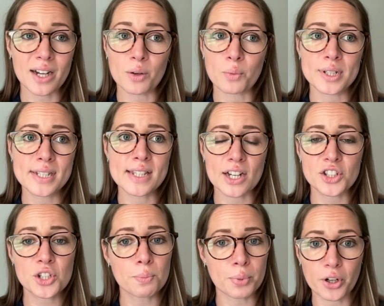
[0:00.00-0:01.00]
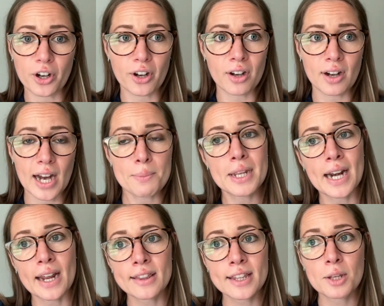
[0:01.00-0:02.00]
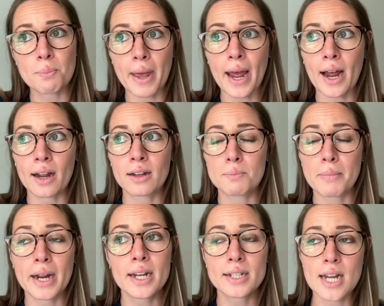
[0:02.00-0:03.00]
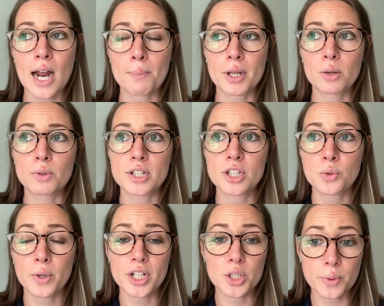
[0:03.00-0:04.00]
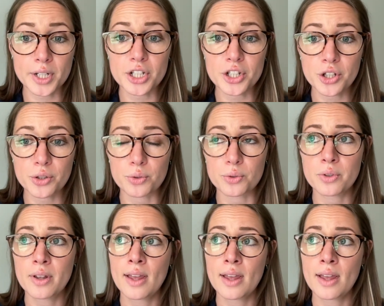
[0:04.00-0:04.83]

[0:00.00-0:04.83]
It was such a blur. I mean, I think back, my ectopic was 2022.